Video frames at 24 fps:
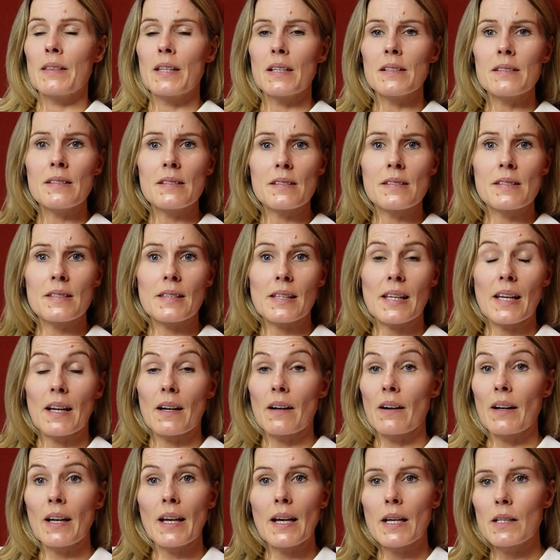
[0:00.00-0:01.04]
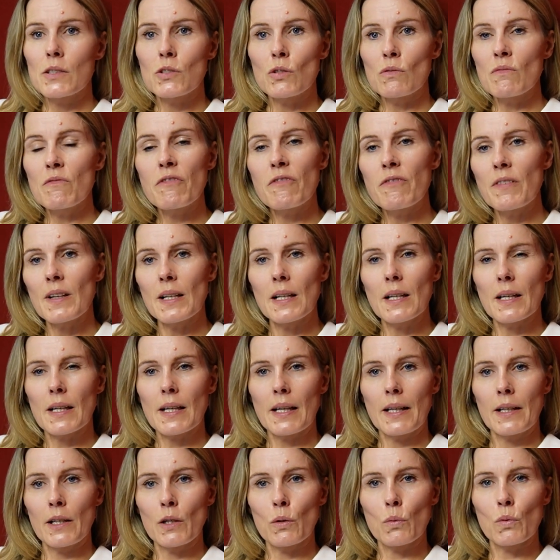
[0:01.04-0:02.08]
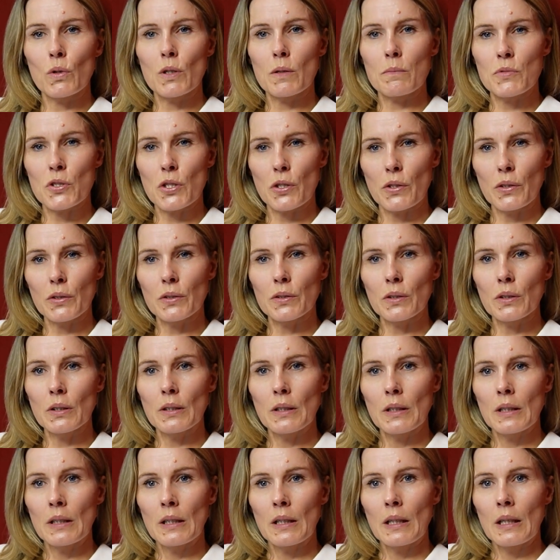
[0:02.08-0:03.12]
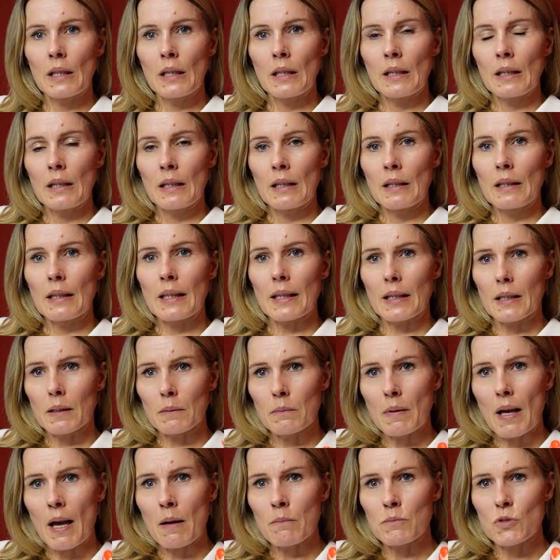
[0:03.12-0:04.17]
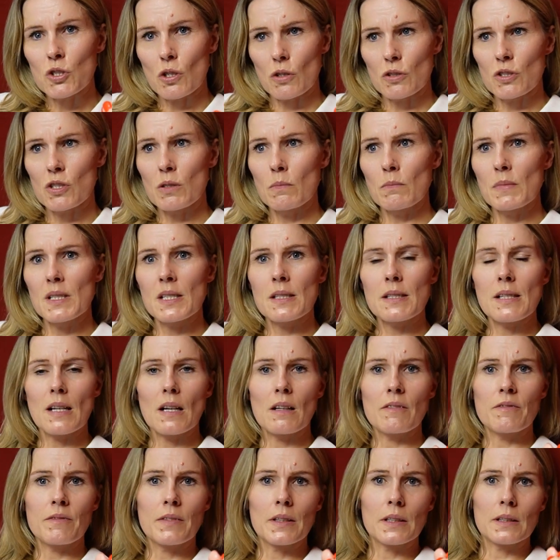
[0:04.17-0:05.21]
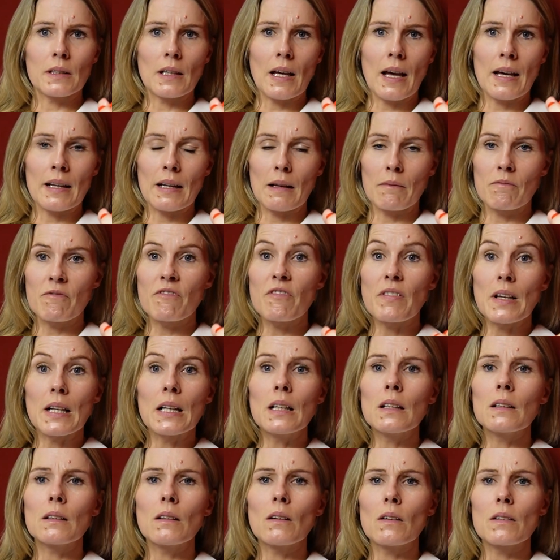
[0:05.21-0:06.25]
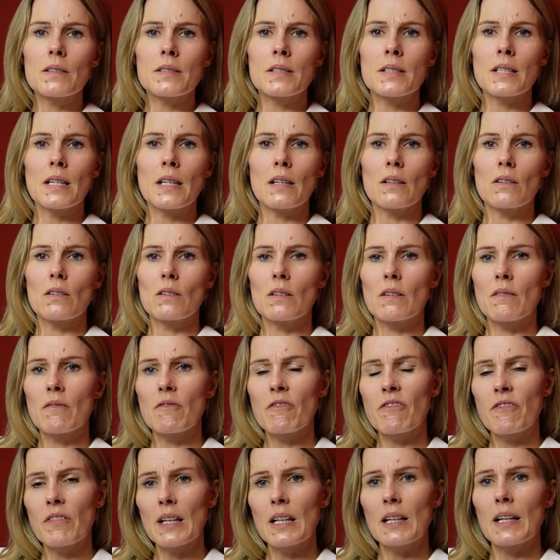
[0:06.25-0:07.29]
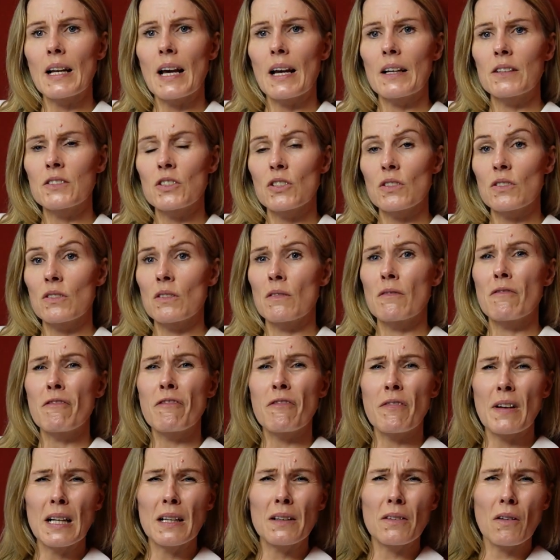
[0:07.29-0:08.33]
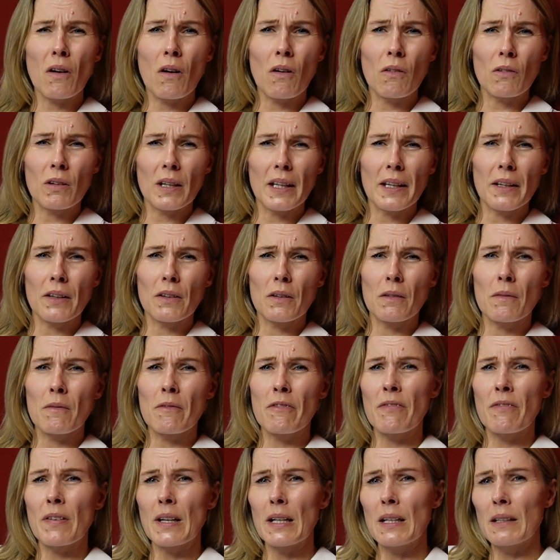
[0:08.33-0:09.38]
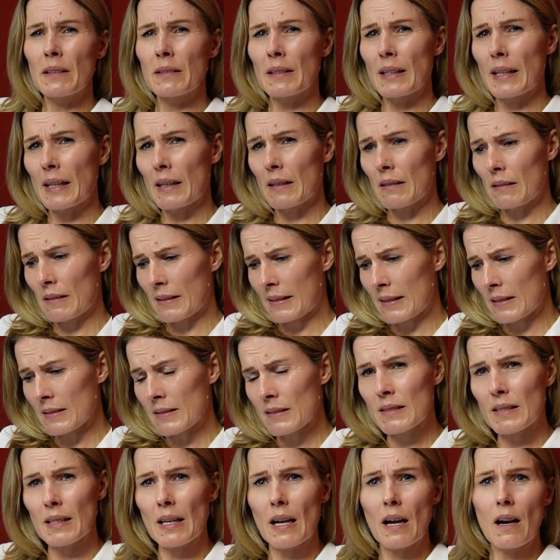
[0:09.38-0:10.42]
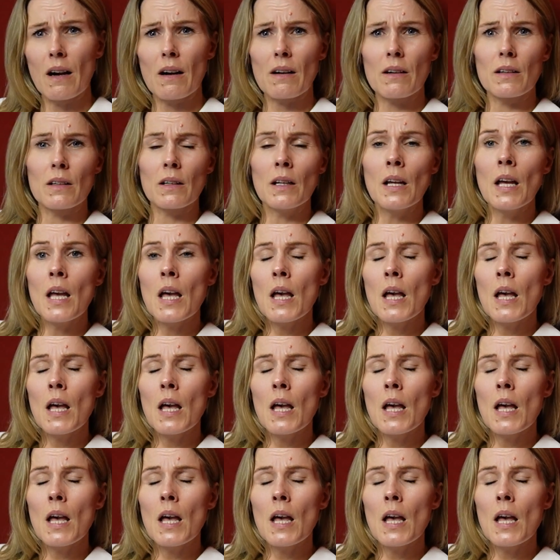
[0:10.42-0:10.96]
This is scary. I don't feel like I know what I'm doing. Like I'm judging myself, and I'm feeling lost here, or I'm feeling anxious, or I'm feeling ugly, or I'm feeling this scar.